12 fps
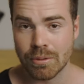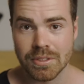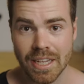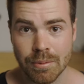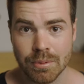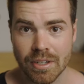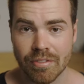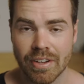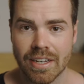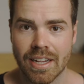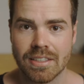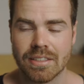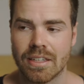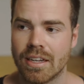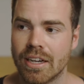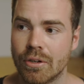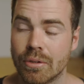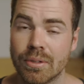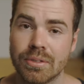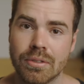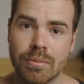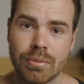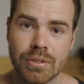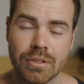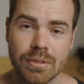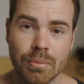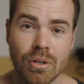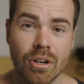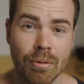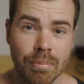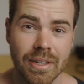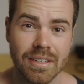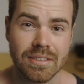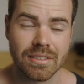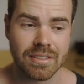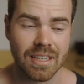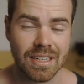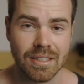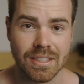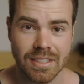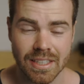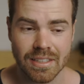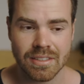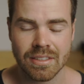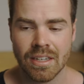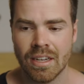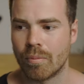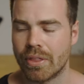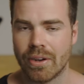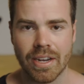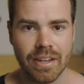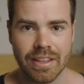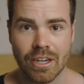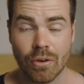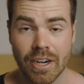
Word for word: was absolutely fantastic. I could also produce more complex uh, scenes without anything